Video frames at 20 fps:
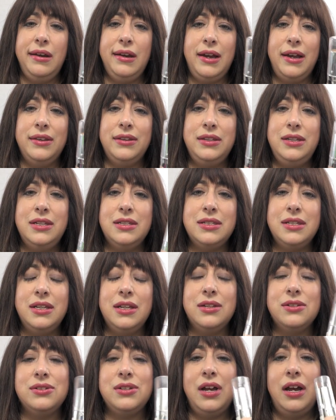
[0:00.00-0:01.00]
got these
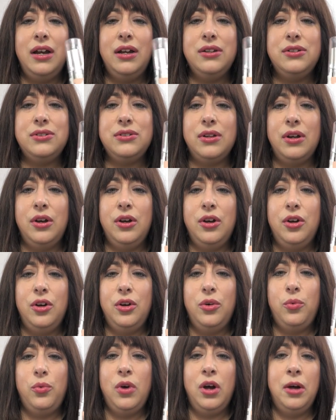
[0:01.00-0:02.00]
things at
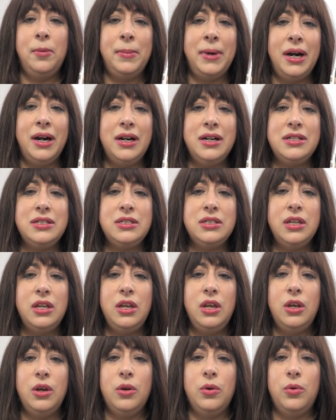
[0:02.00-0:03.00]
Walmart
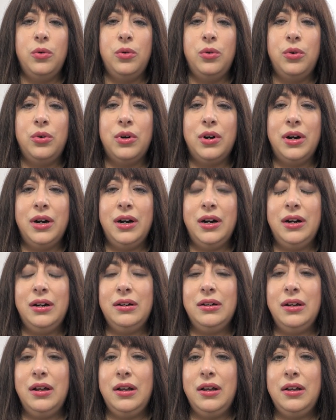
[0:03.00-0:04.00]

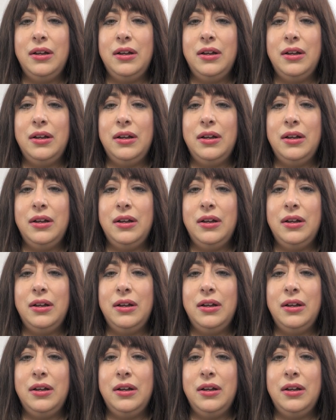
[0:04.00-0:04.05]
or